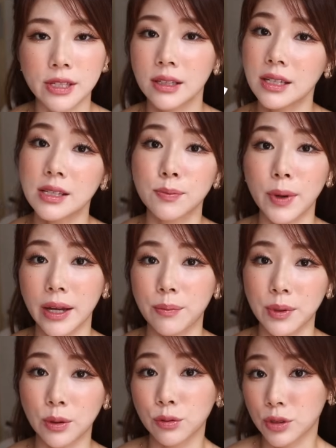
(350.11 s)
then this
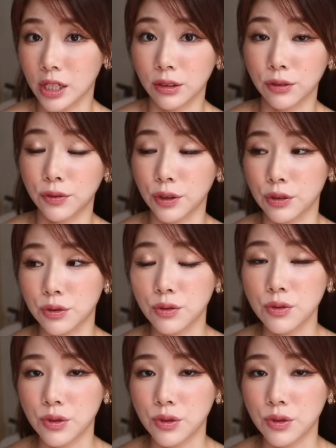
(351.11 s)
might be too gentle for you.